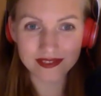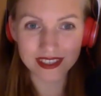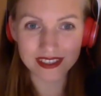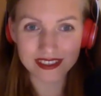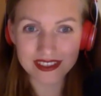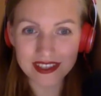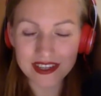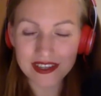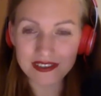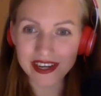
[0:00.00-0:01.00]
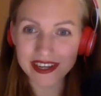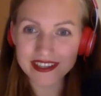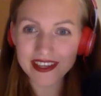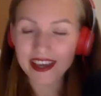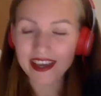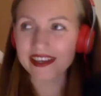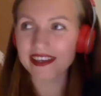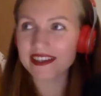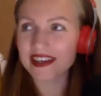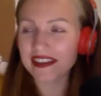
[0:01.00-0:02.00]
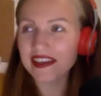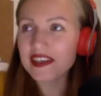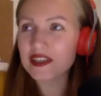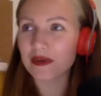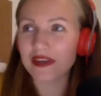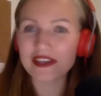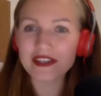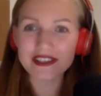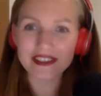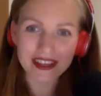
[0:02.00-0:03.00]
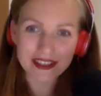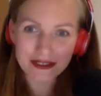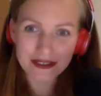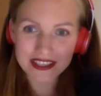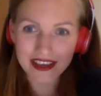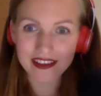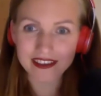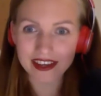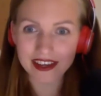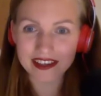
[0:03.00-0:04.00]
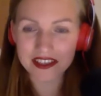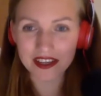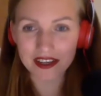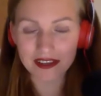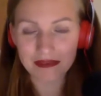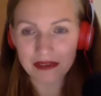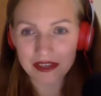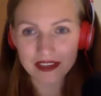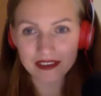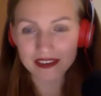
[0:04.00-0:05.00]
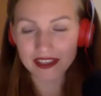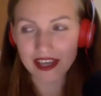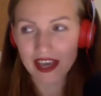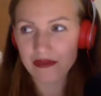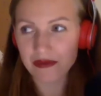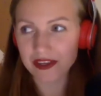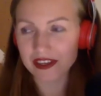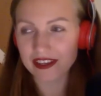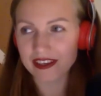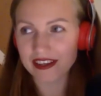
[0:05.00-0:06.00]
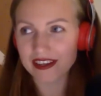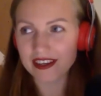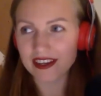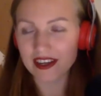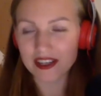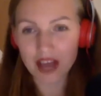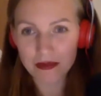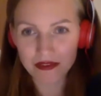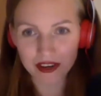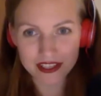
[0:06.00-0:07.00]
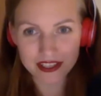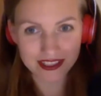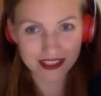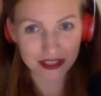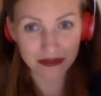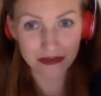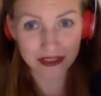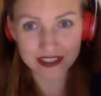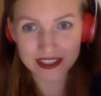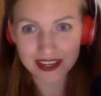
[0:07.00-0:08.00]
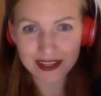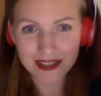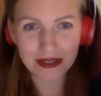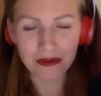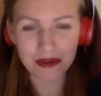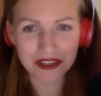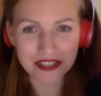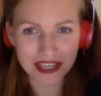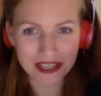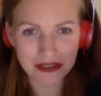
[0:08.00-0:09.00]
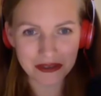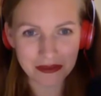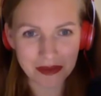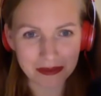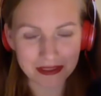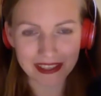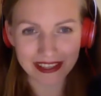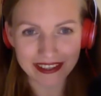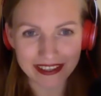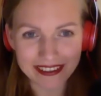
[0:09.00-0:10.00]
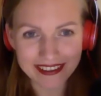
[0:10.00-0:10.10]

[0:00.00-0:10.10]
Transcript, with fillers: Yeah, right. And I think it's quite interesting that you said that uh, like every uh, type of artist is different. So what are texturing people like?